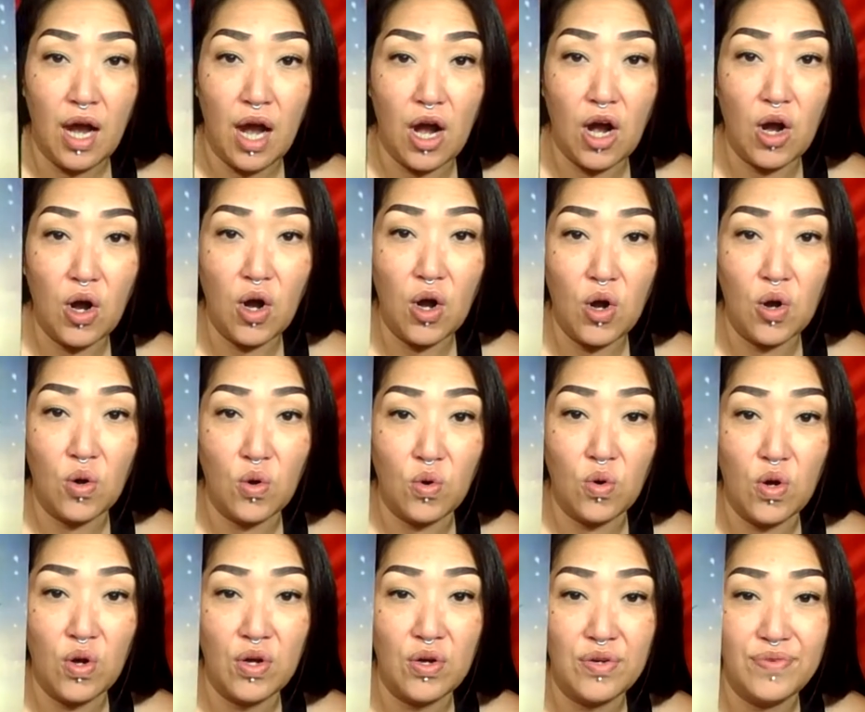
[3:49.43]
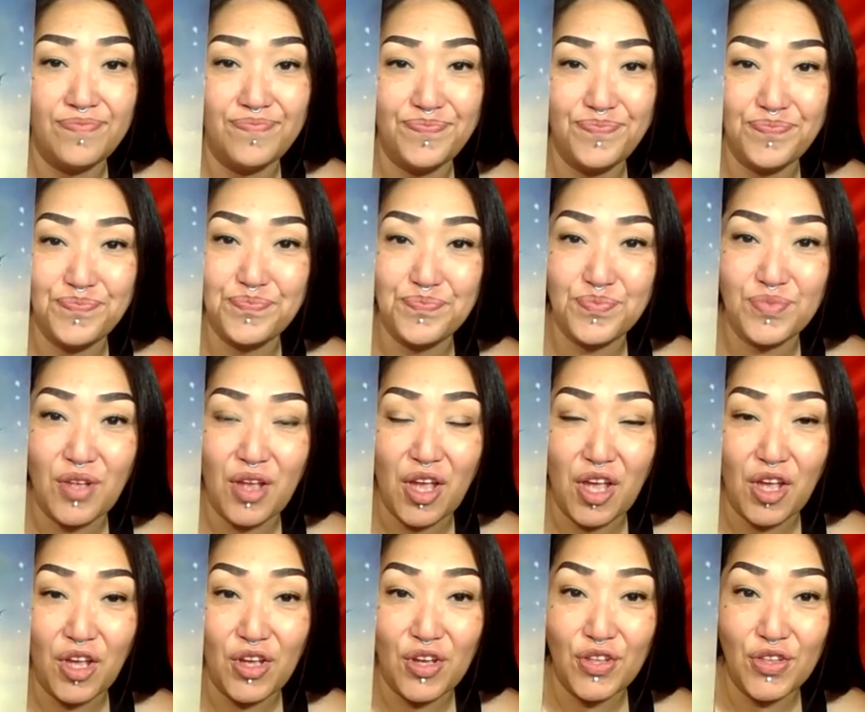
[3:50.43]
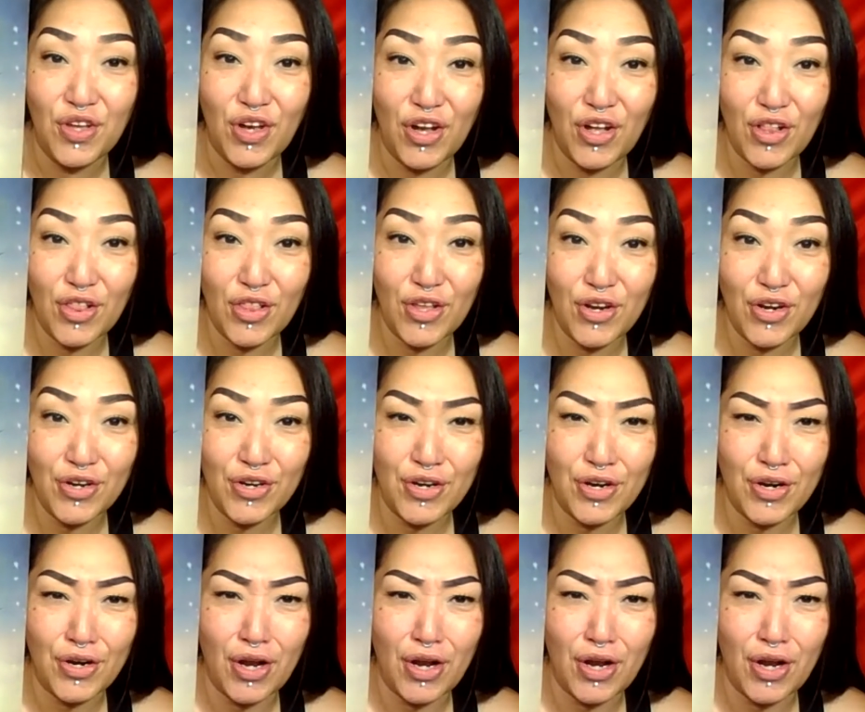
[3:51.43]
Oh, a lurker,